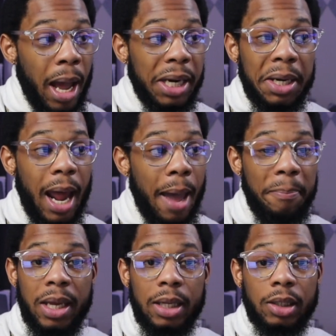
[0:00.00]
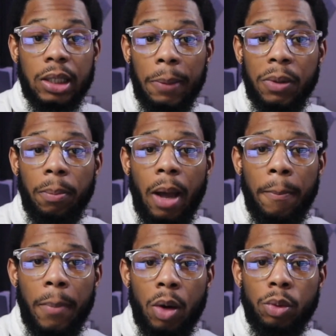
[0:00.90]
have not been accepted by
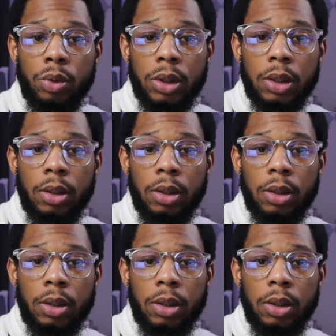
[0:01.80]
most,